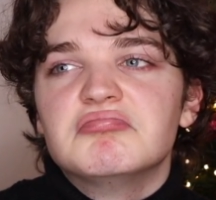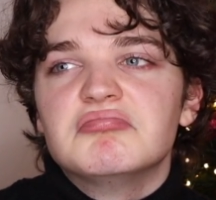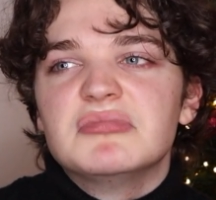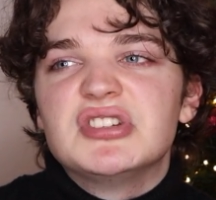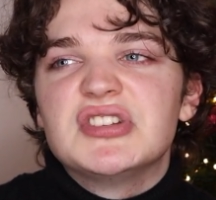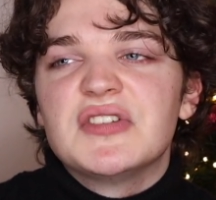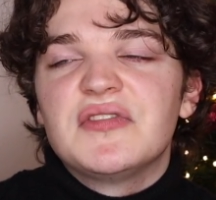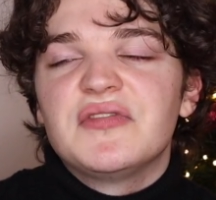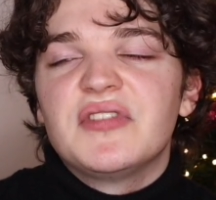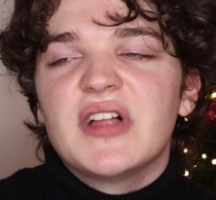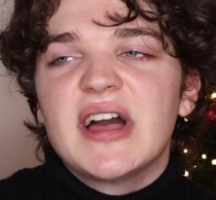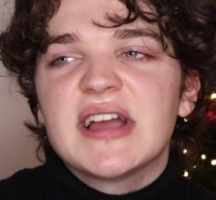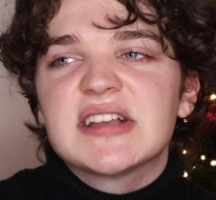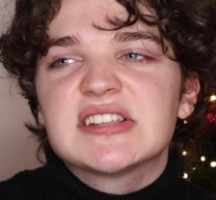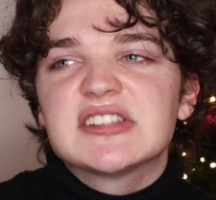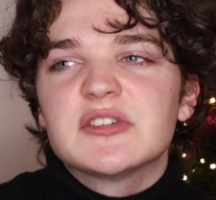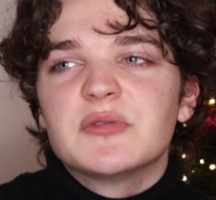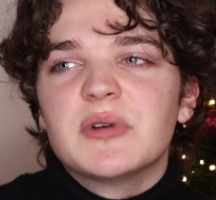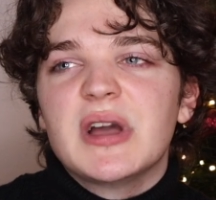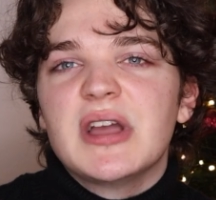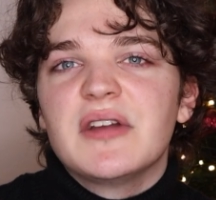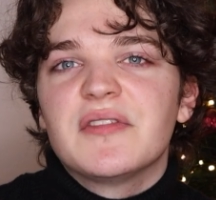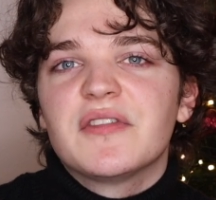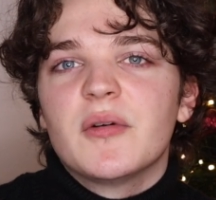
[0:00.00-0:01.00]
deflects
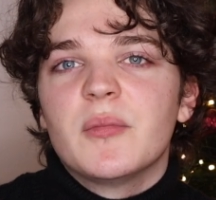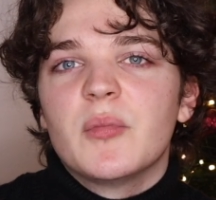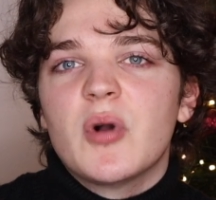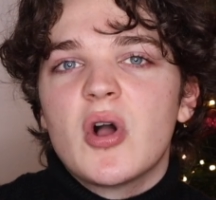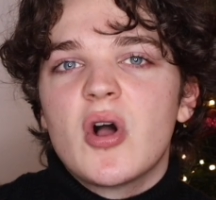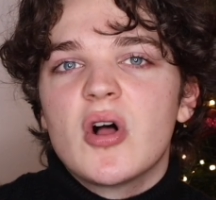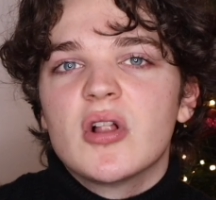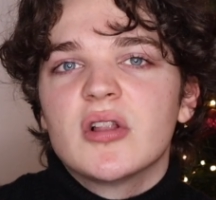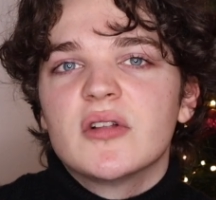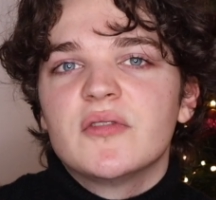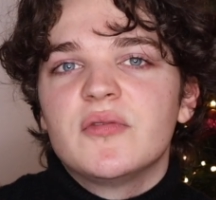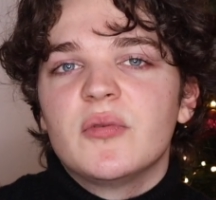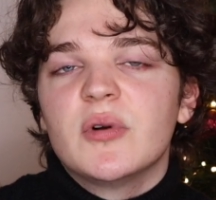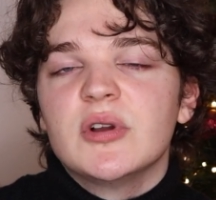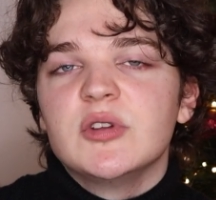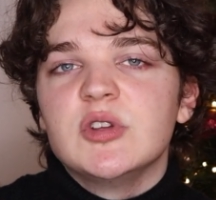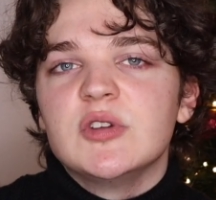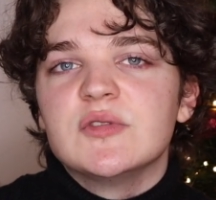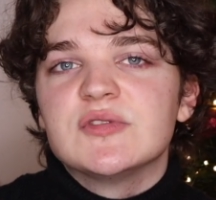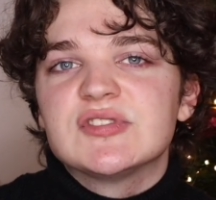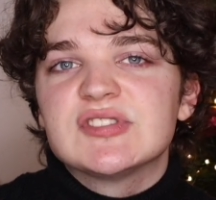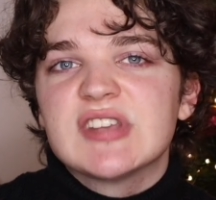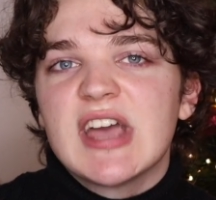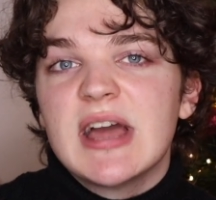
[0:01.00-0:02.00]
away from all of what
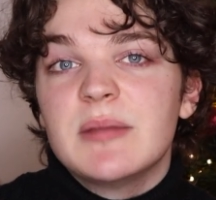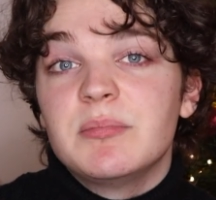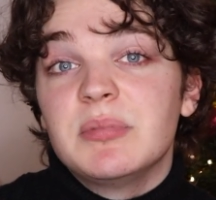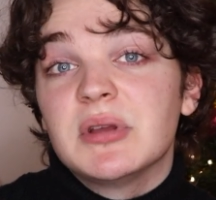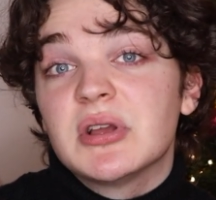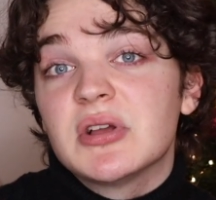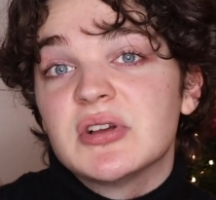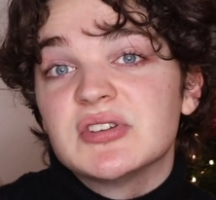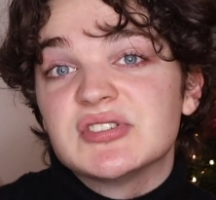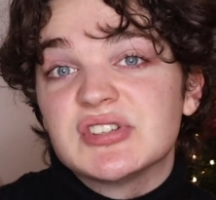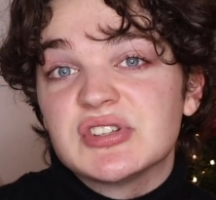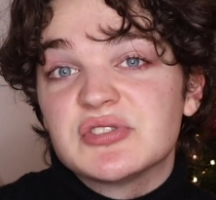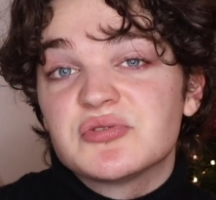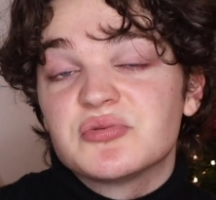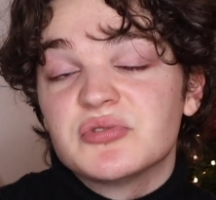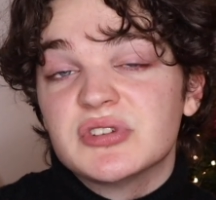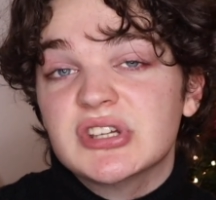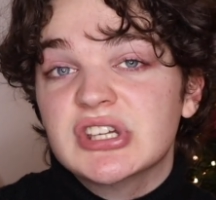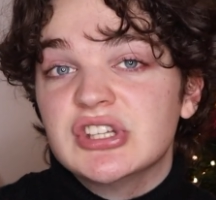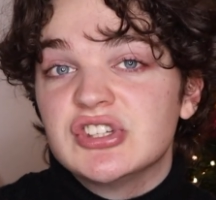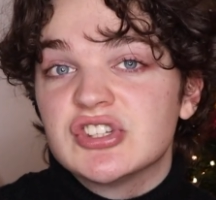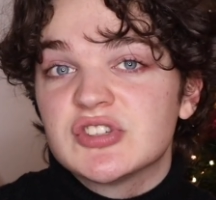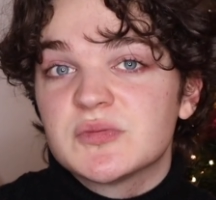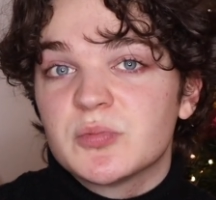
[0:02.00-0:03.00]
you said because it's
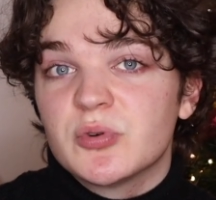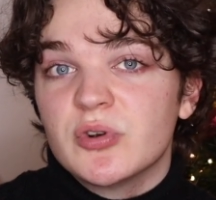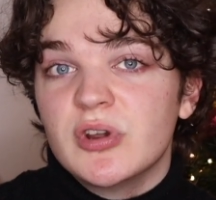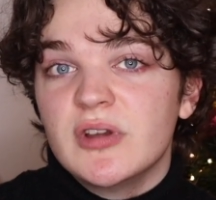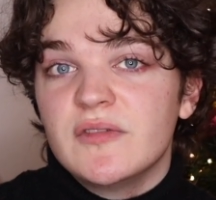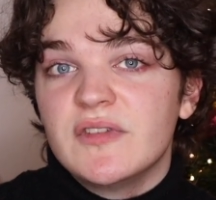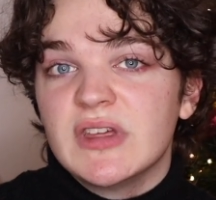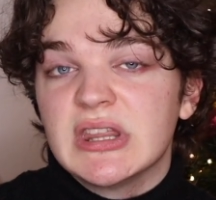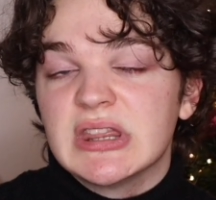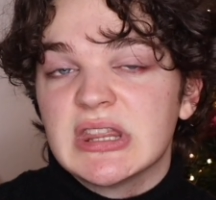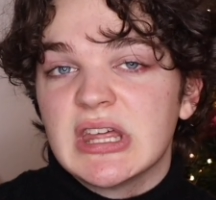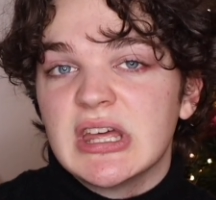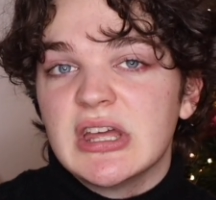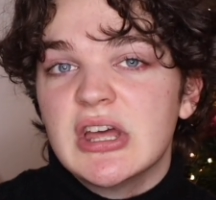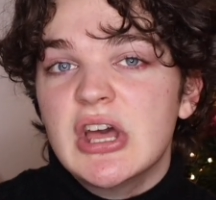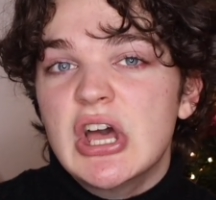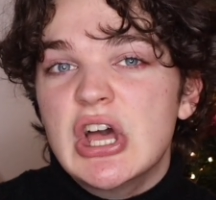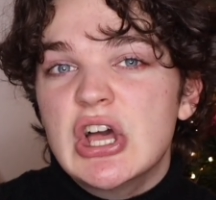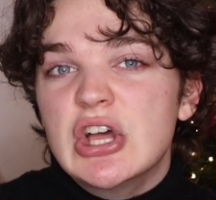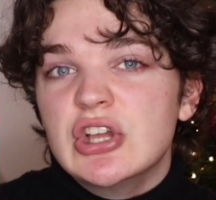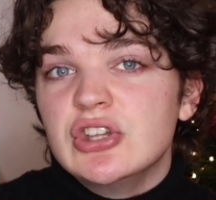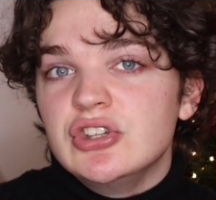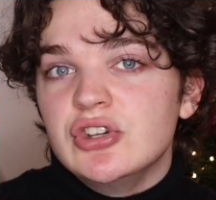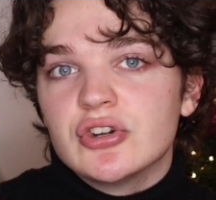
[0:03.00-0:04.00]
really just proving that
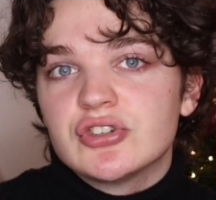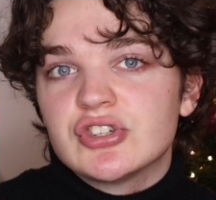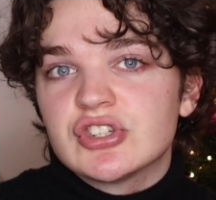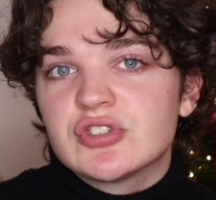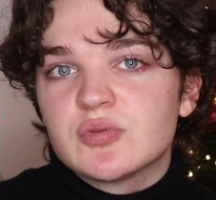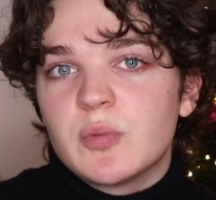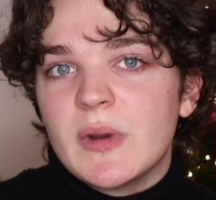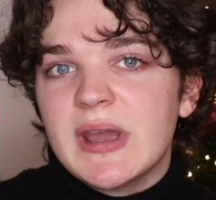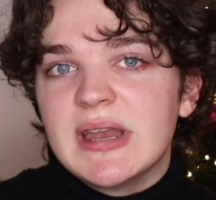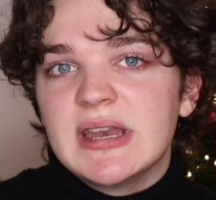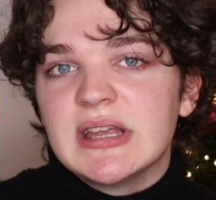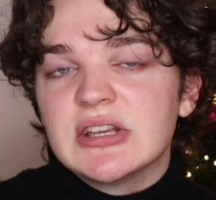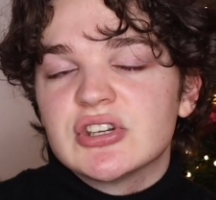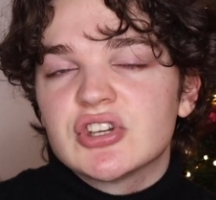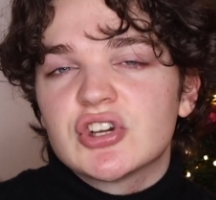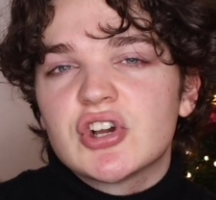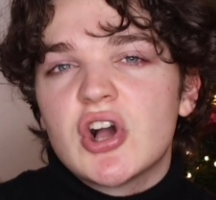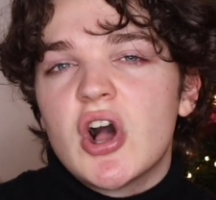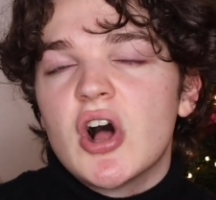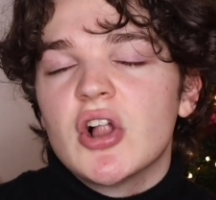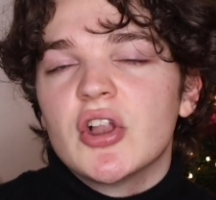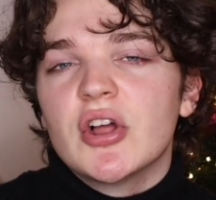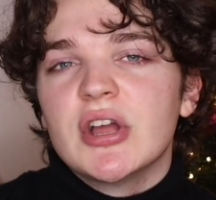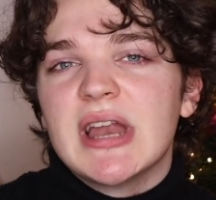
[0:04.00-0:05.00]
you're just waiting to
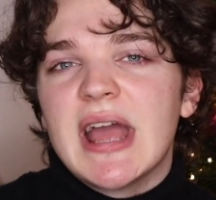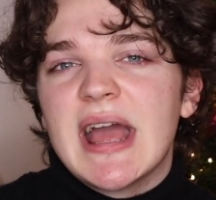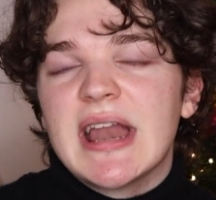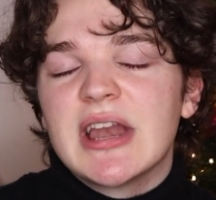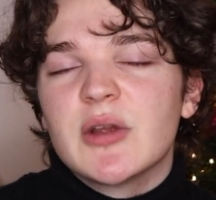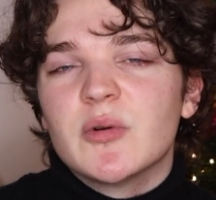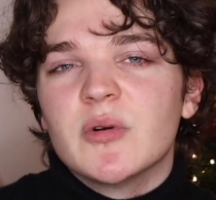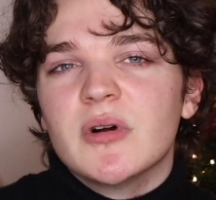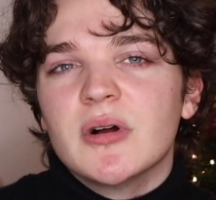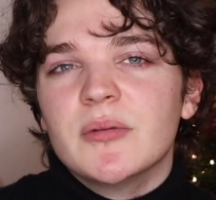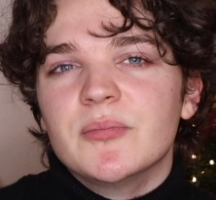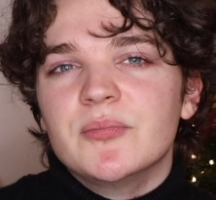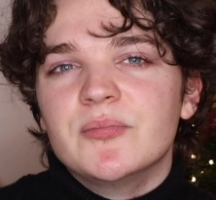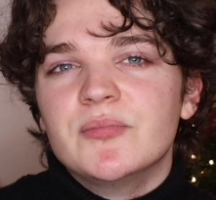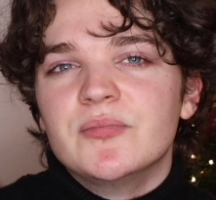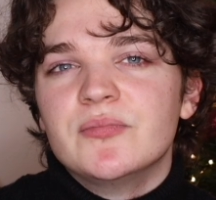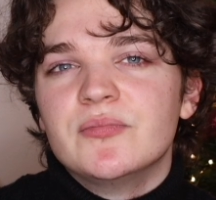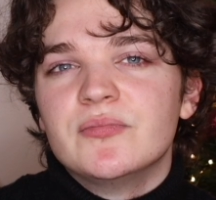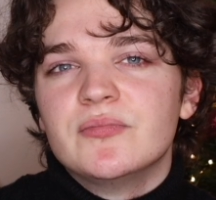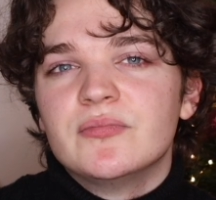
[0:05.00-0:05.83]
call out anyone.